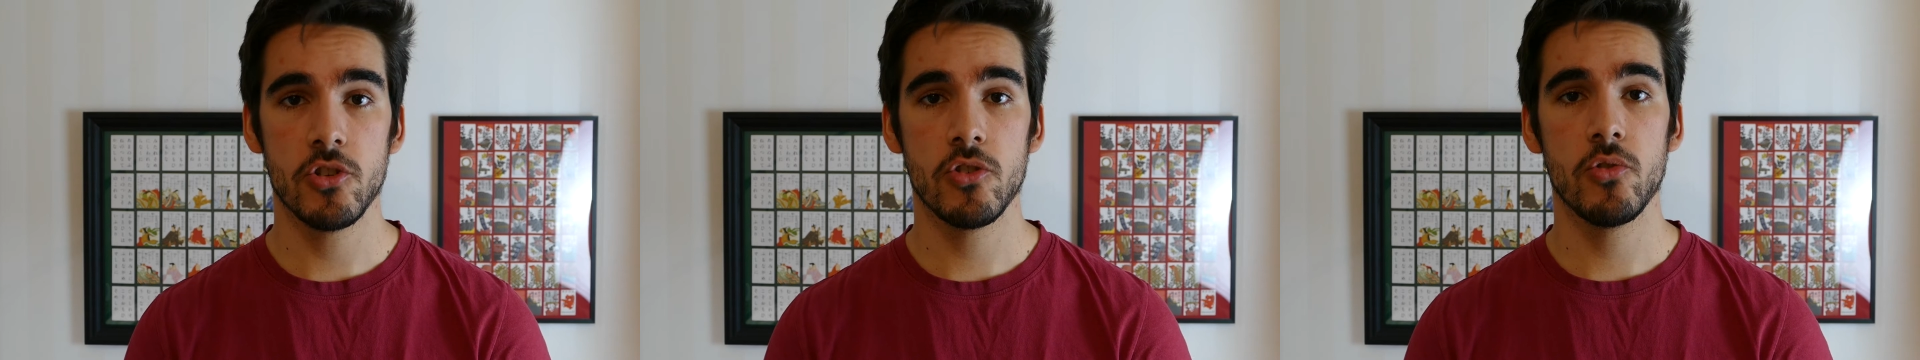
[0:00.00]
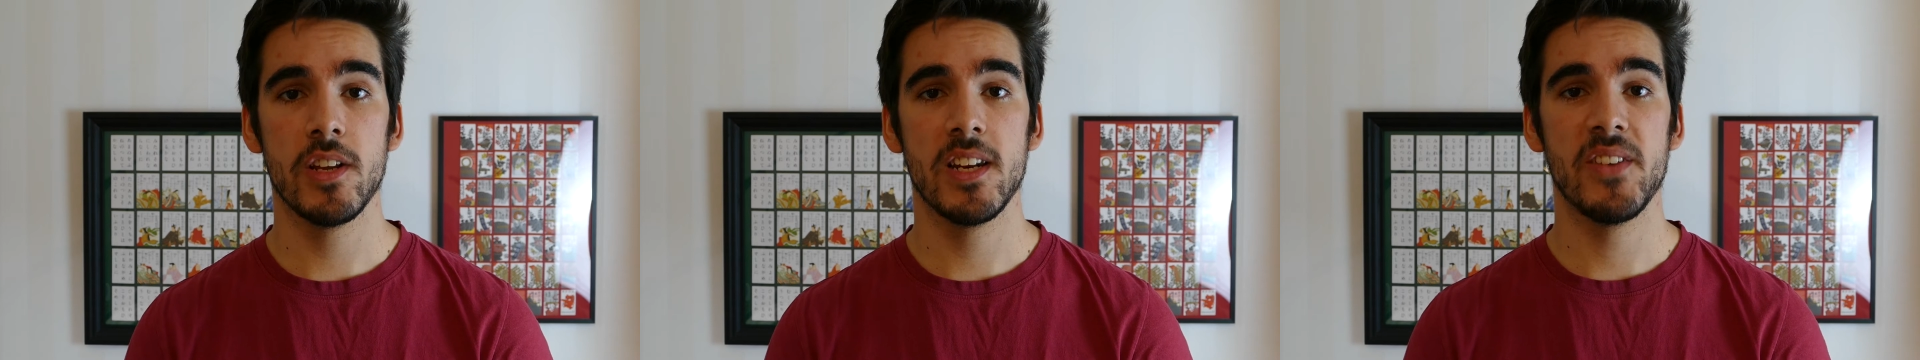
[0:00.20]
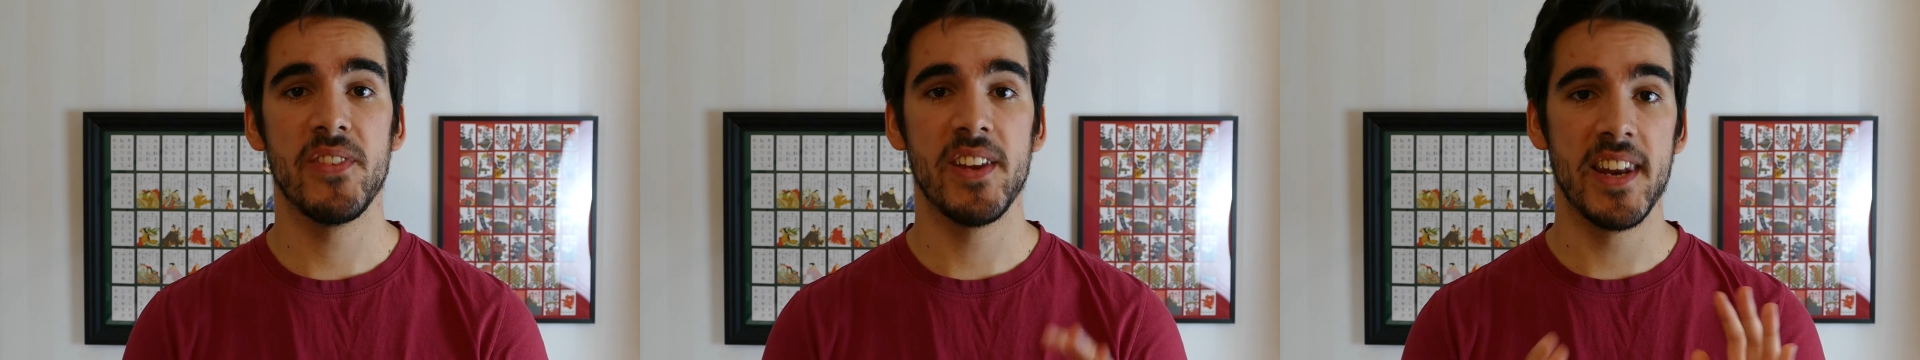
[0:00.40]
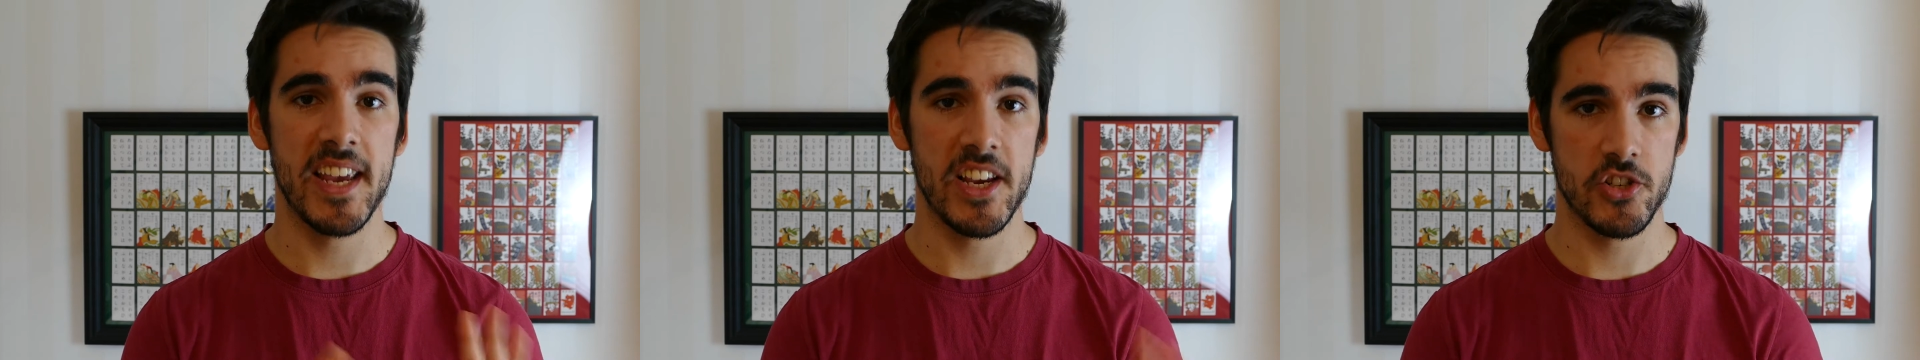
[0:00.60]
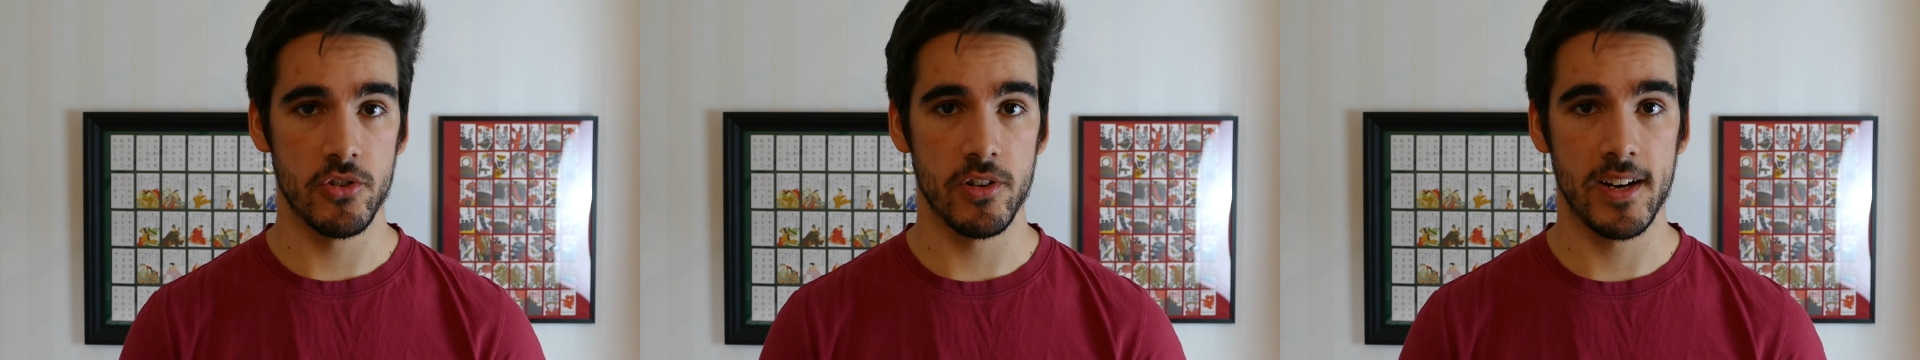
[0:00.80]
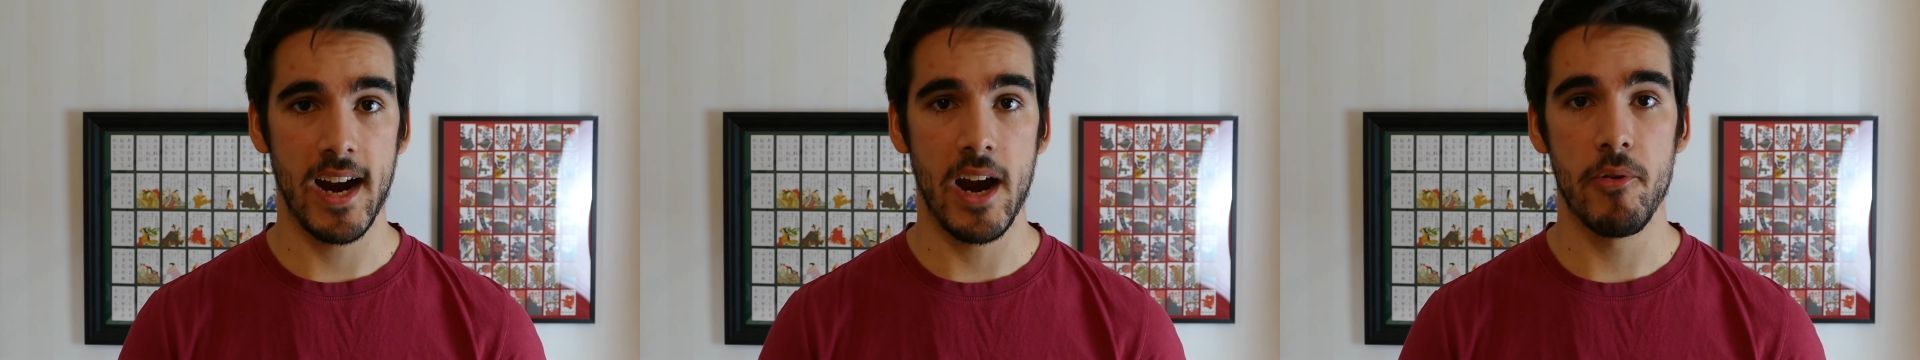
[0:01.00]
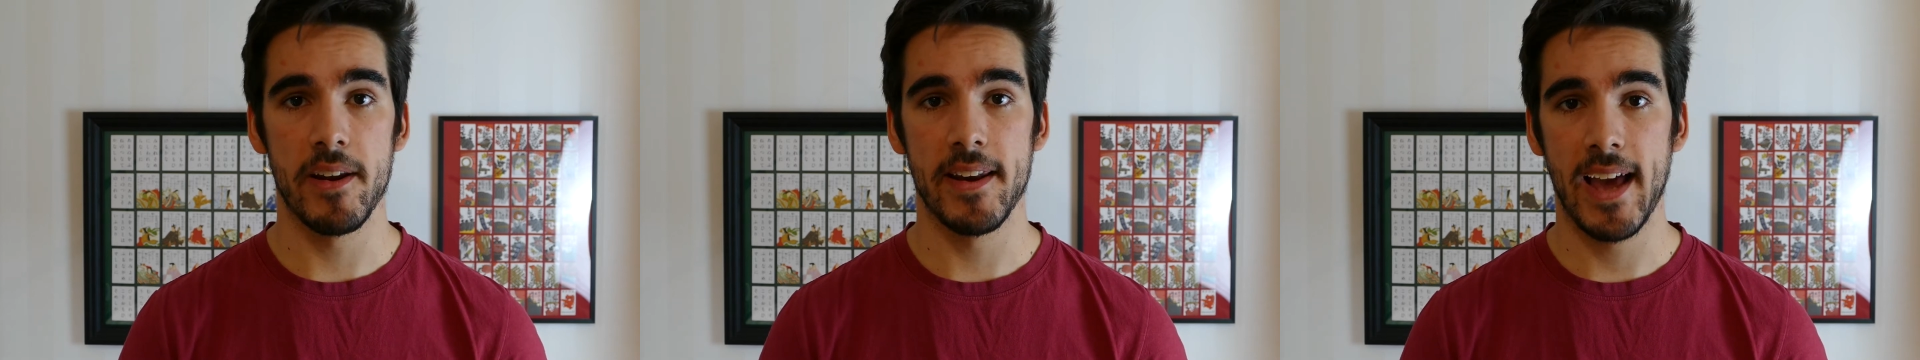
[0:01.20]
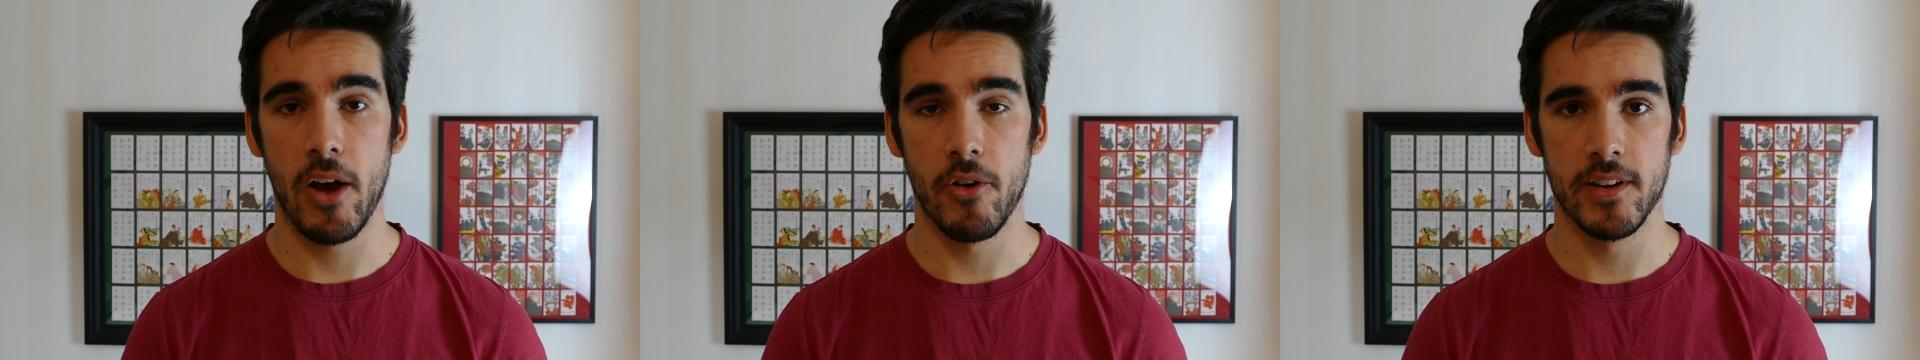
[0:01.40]
to the divination
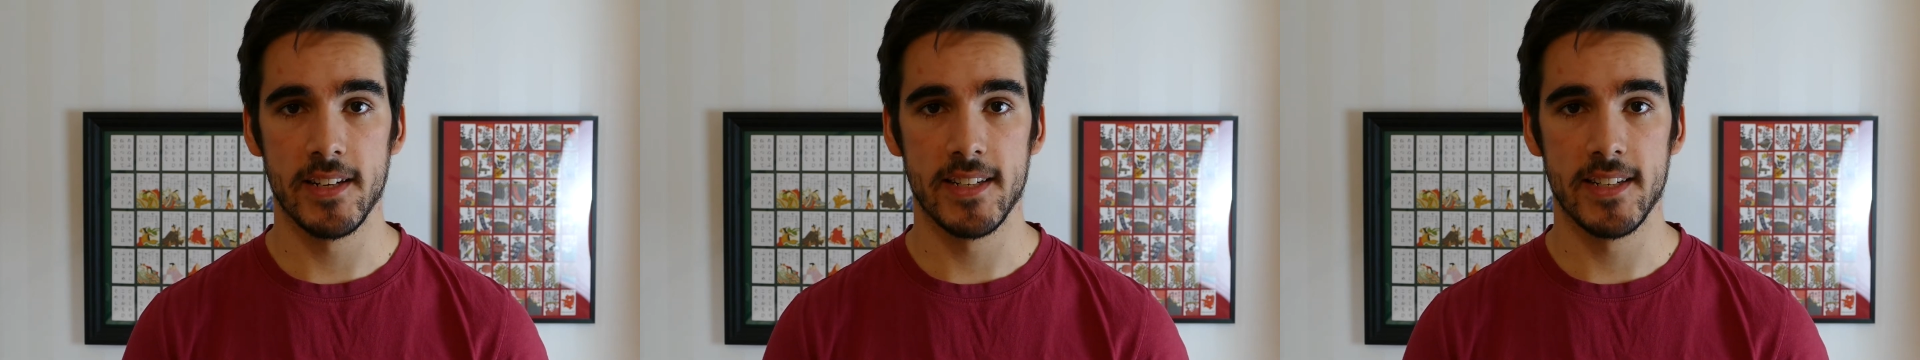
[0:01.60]
carried out in